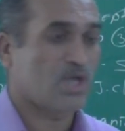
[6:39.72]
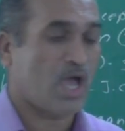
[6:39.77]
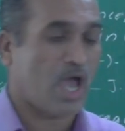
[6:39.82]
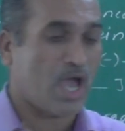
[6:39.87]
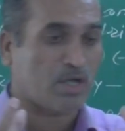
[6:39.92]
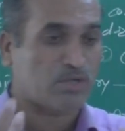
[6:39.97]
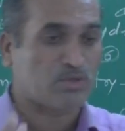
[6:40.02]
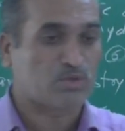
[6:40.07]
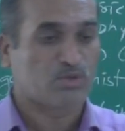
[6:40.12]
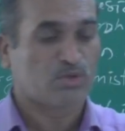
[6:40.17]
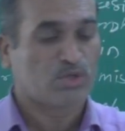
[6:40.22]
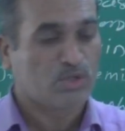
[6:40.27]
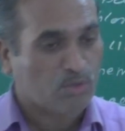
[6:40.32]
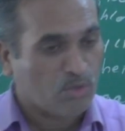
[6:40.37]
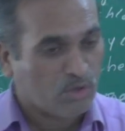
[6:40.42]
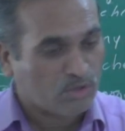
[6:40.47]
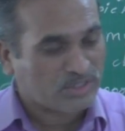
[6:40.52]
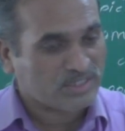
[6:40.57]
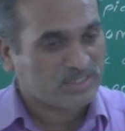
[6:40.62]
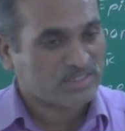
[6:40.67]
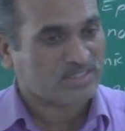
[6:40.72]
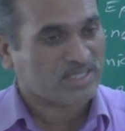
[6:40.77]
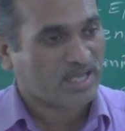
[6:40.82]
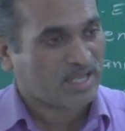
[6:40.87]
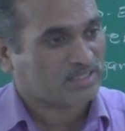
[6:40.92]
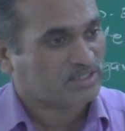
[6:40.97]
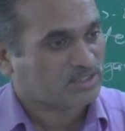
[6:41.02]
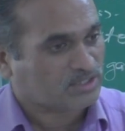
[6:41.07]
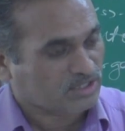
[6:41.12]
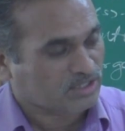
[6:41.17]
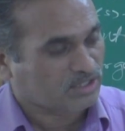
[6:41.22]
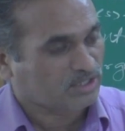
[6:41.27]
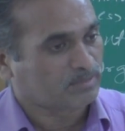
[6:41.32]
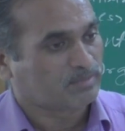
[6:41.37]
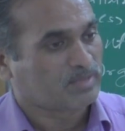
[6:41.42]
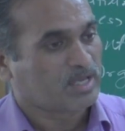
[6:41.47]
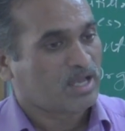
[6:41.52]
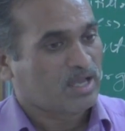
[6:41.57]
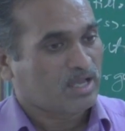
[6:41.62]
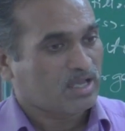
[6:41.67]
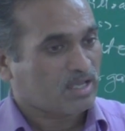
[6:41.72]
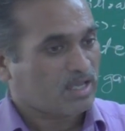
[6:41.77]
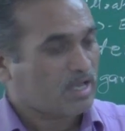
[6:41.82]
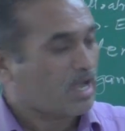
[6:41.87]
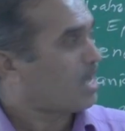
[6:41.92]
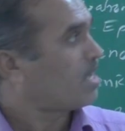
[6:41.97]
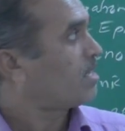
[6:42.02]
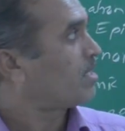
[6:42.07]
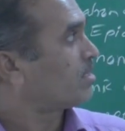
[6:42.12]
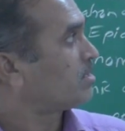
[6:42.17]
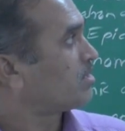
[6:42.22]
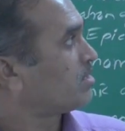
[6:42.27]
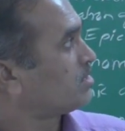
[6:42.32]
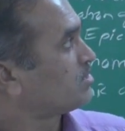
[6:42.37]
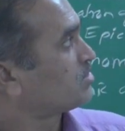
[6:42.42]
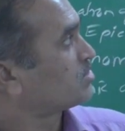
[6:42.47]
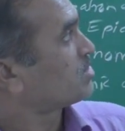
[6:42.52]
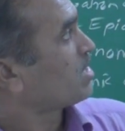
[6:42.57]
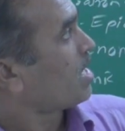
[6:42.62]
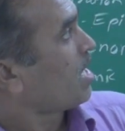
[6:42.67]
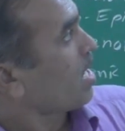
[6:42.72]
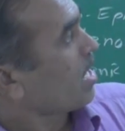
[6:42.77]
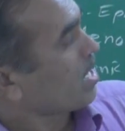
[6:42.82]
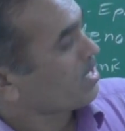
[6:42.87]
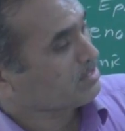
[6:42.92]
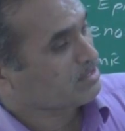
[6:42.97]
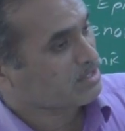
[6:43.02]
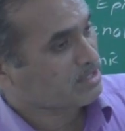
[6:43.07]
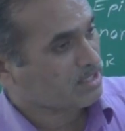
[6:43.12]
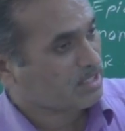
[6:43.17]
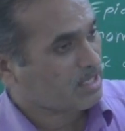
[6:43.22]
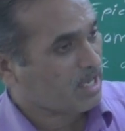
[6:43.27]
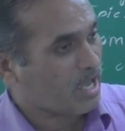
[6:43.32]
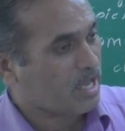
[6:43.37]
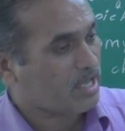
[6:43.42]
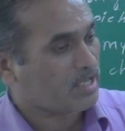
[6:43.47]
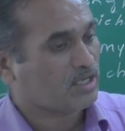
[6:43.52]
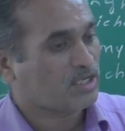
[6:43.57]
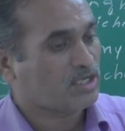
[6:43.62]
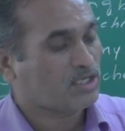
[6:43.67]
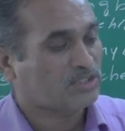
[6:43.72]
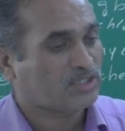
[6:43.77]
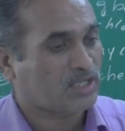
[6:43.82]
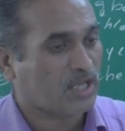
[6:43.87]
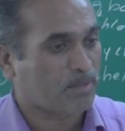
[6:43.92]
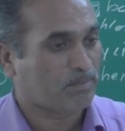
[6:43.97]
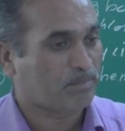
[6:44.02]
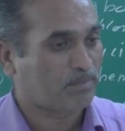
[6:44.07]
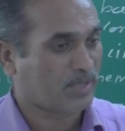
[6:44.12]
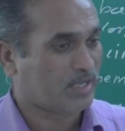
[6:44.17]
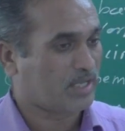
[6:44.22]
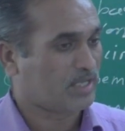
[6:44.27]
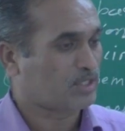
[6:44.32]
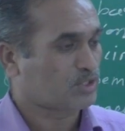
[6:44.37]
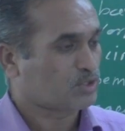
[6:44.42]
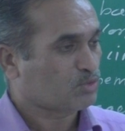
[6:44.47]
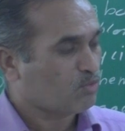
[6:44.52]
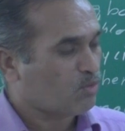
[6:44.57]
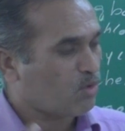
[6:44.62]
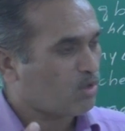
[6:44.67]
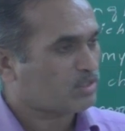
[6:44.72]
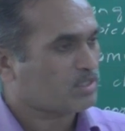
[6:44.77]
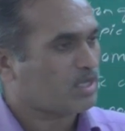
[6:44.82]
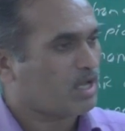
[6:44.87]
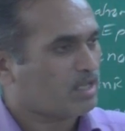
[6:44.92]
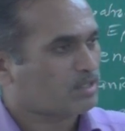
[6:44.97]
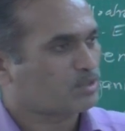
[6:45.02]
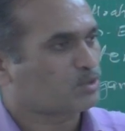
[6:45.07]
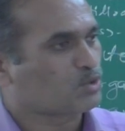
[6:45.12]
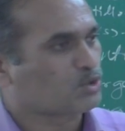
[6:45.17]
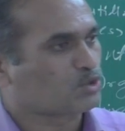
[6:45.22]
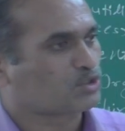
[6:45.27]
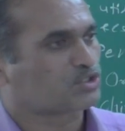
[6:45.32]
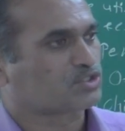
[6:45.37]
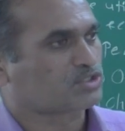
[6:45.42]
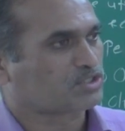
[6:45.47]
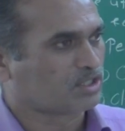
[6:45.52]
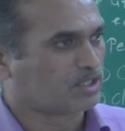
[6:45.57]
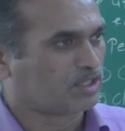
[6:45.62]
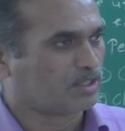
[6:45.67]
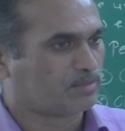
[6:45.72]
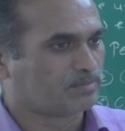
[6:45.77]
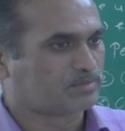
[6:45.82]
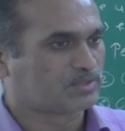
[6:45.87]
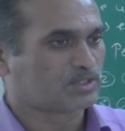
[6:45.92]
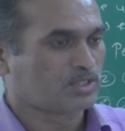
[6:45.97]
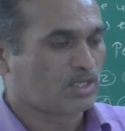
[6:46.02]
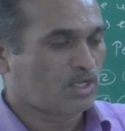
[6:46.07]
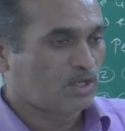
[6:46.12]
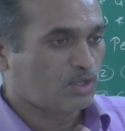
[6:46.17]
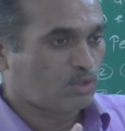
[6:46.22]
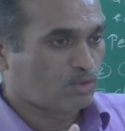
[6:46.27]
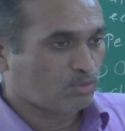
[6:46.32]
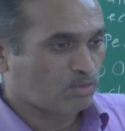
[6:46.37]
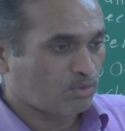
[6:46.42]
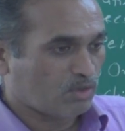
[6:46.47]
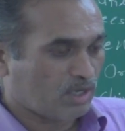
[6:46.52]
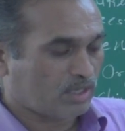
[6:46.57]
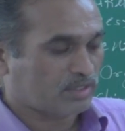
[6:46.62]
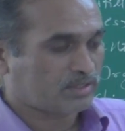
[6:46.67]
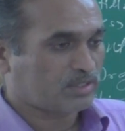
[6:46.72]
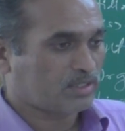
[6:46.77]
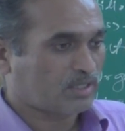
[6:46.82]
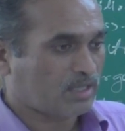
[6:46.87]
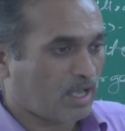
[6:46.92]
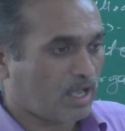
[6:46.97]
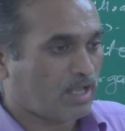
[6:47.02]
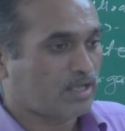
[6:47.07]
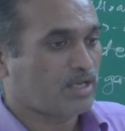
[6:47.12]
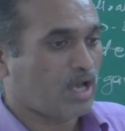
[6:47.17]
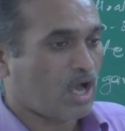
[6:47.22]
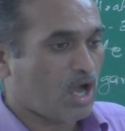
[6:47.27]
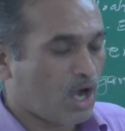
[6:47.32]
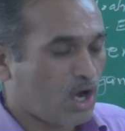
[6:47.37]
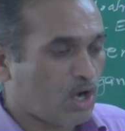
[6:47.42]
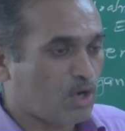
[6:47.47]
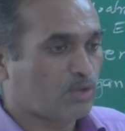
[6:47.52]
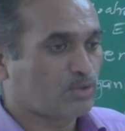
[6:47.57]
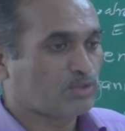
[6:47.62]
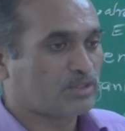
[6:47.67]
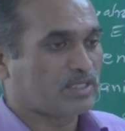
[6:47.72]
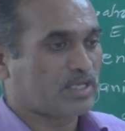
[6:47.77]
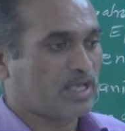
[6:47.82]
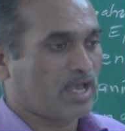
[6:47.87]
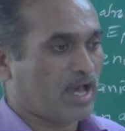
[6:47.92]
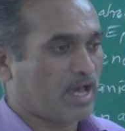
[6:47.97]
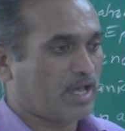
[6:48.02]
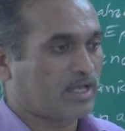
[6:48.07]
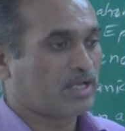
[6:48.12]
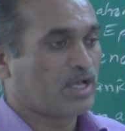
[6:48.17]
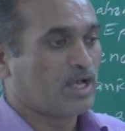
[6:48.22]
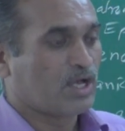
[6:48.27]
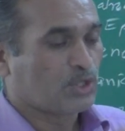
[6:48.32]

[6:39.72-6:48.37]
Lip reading: actually what is that term? Chirons and the chiral templates. What are those terms? What and how they are